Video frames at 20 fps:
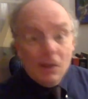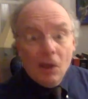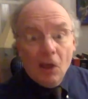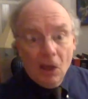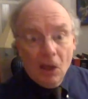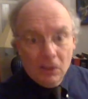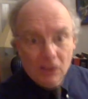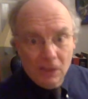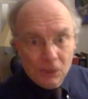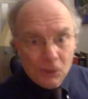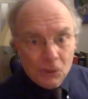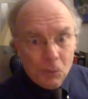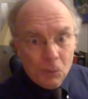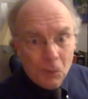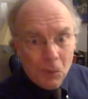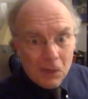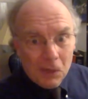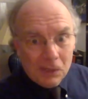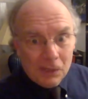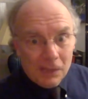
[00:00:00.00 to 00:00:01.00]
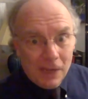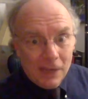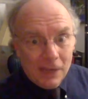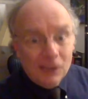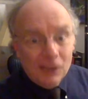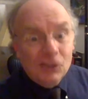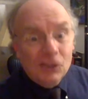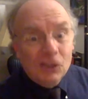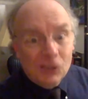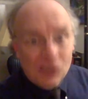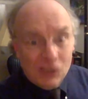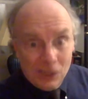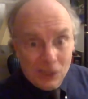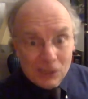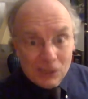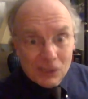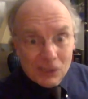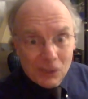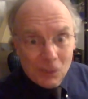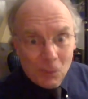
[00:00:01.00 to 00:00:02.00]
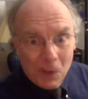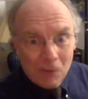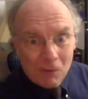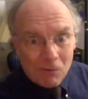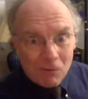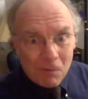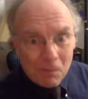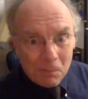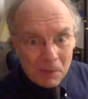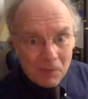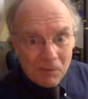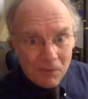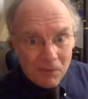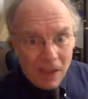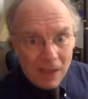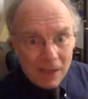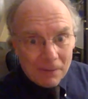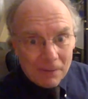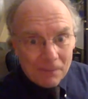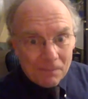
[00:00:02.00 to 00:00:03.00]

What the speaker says: unless you want to say it's a sixth away from B flat.